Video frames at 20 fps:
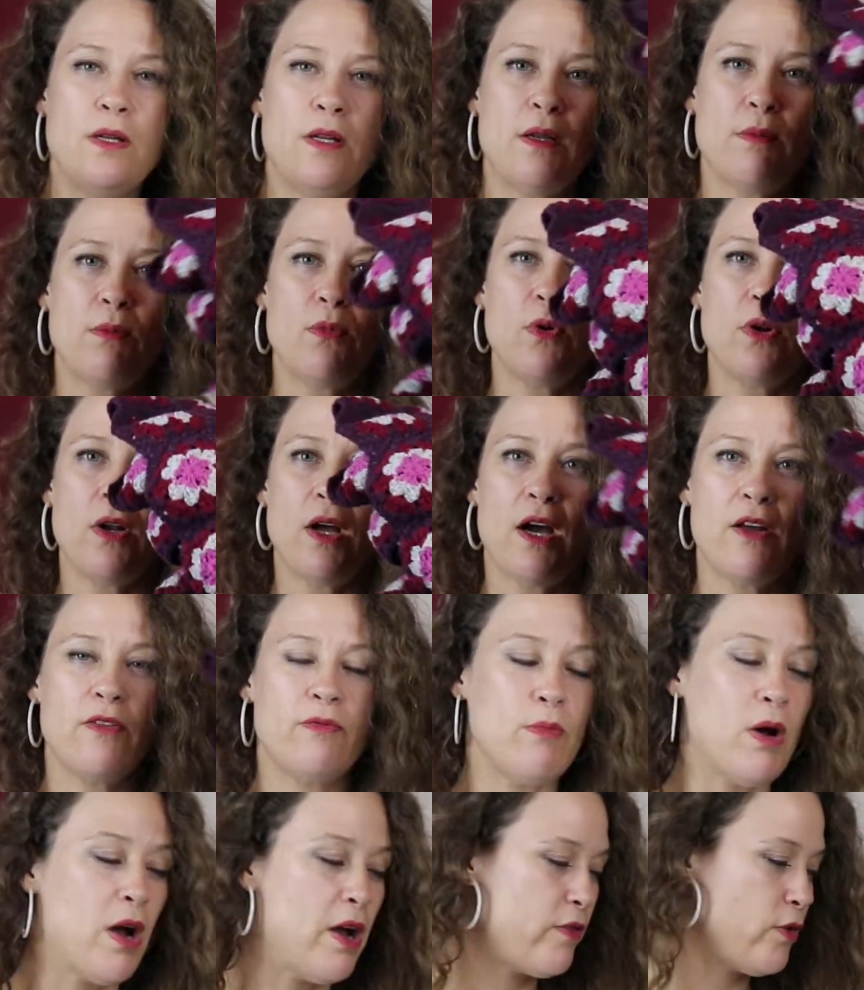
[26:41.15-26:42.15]
Number 1. I
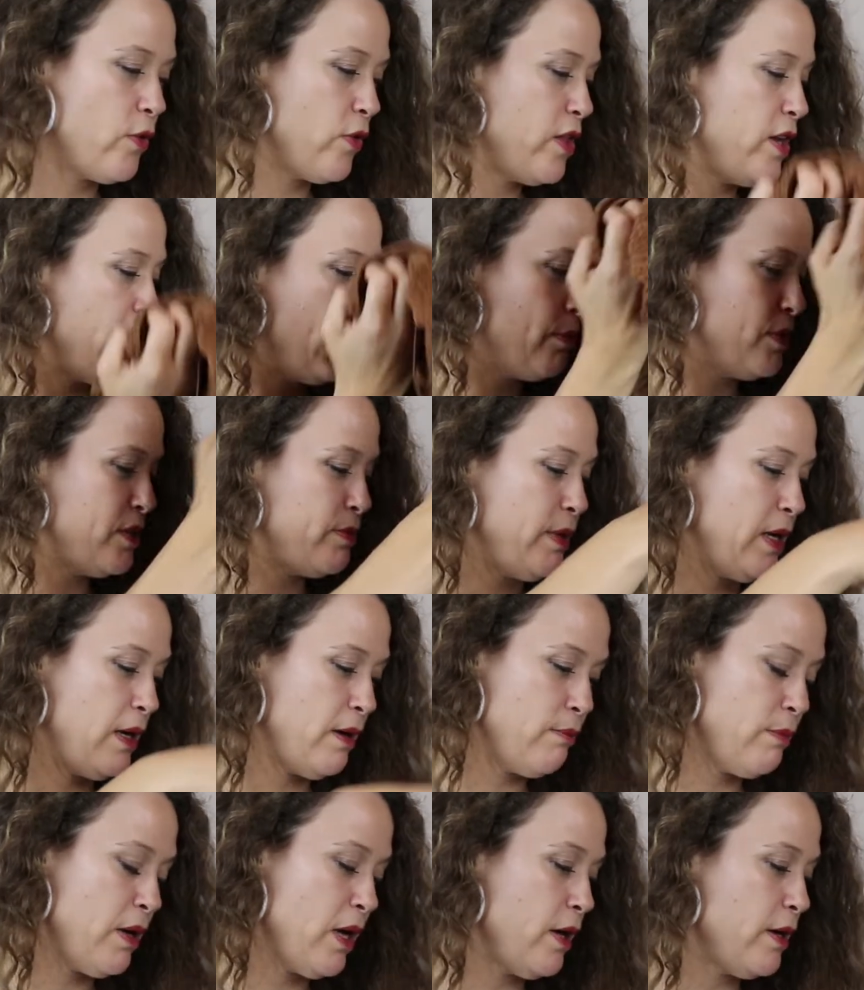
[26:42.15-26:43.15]
might have got the numbers
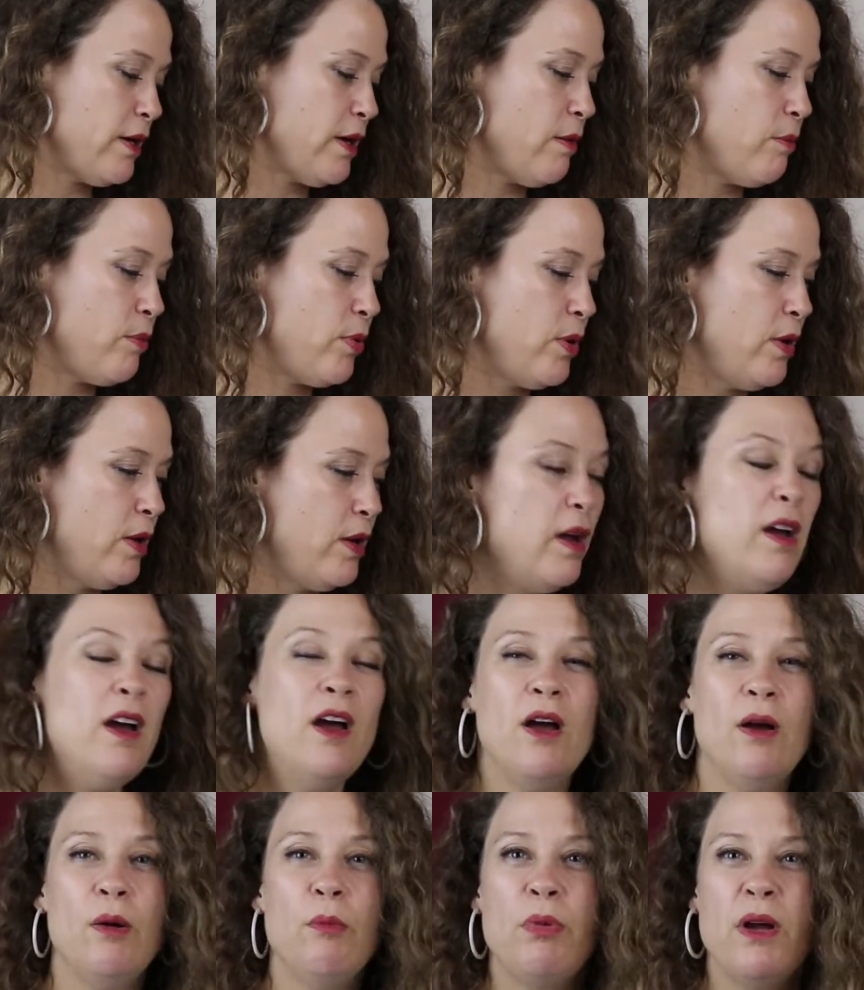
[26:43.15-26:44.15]
muddled up,
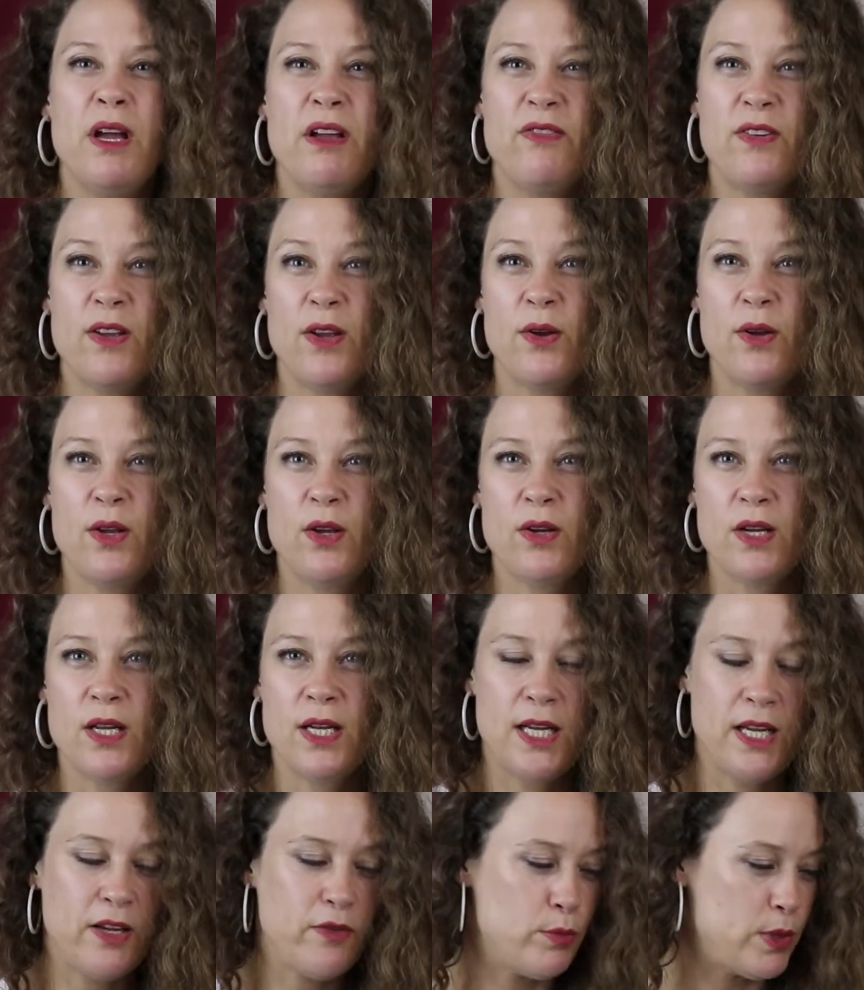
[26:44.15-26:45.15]
but if you
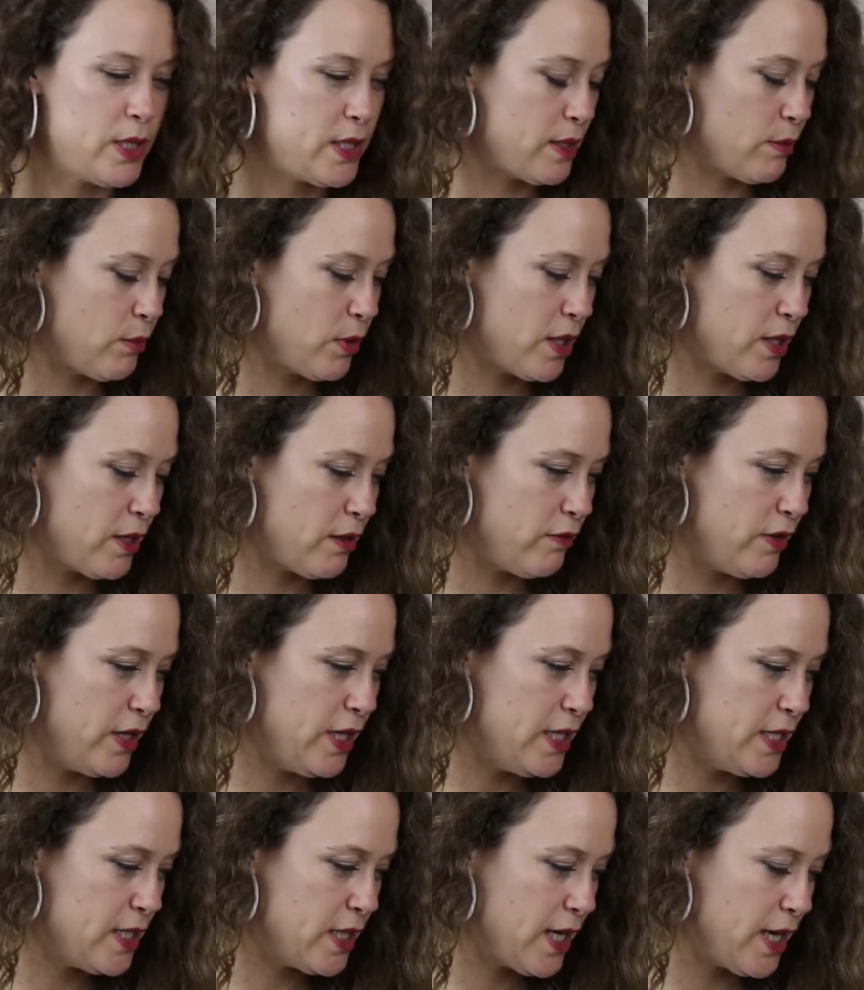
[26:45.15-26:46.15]
can leave me some kind of
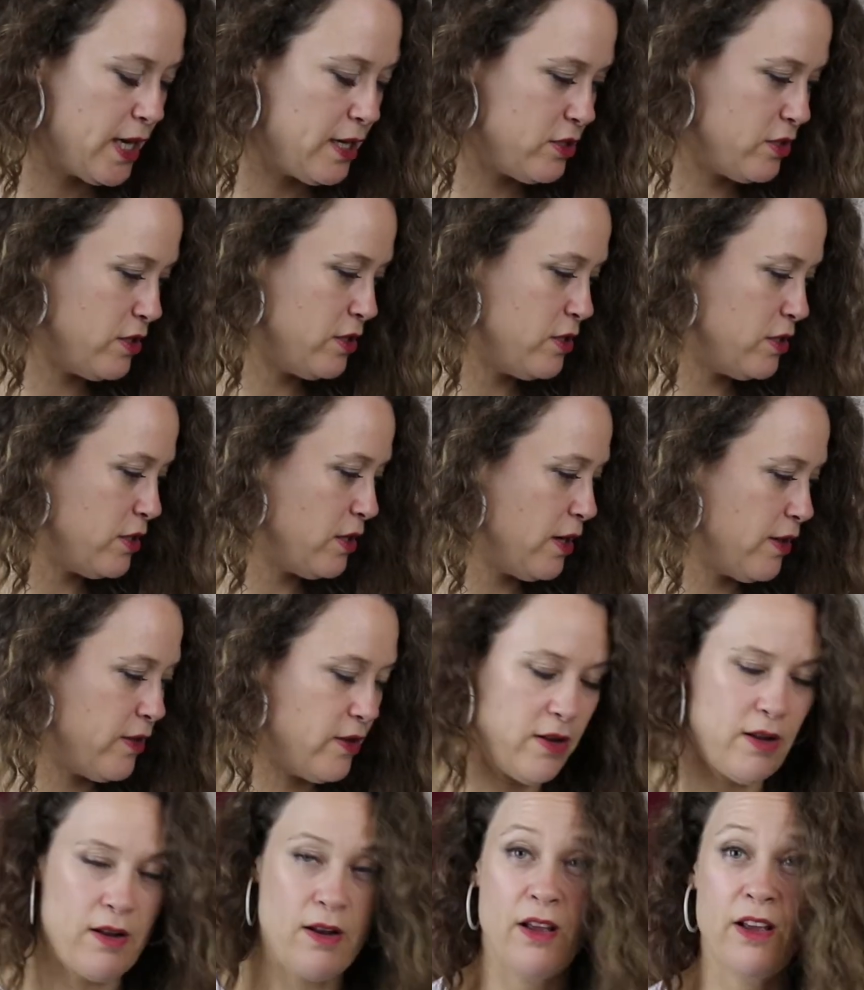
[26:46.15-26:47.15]
indicator other
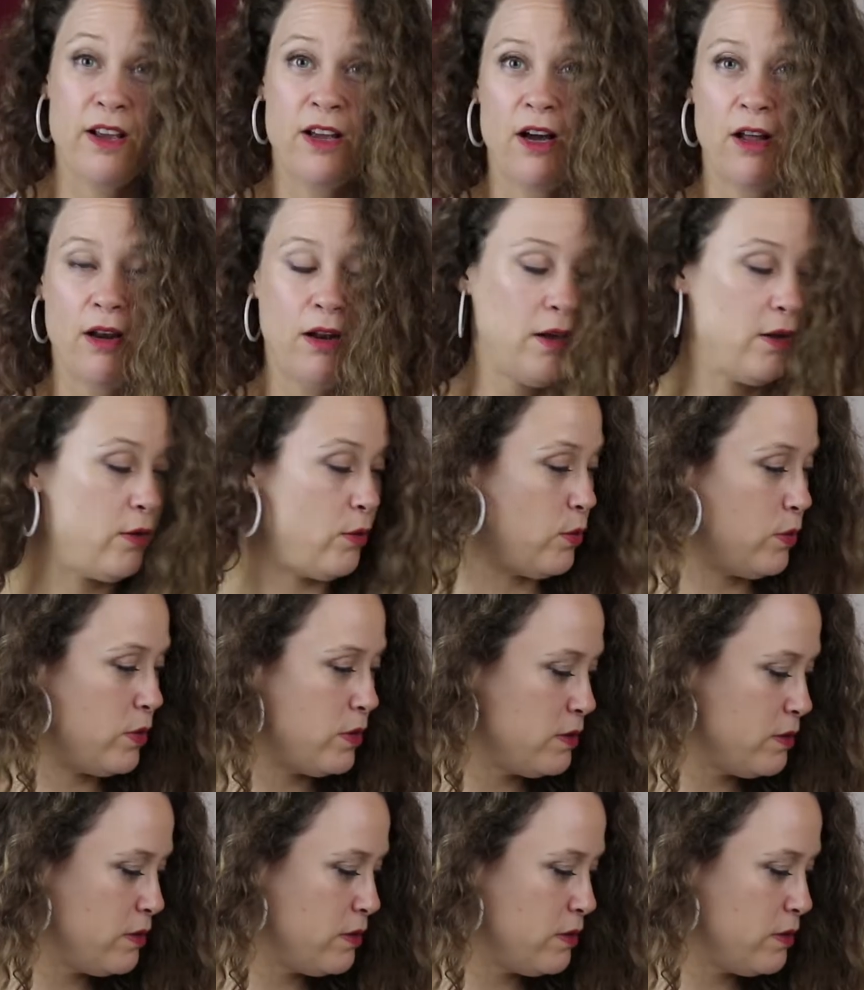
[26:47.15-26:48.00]
than colour or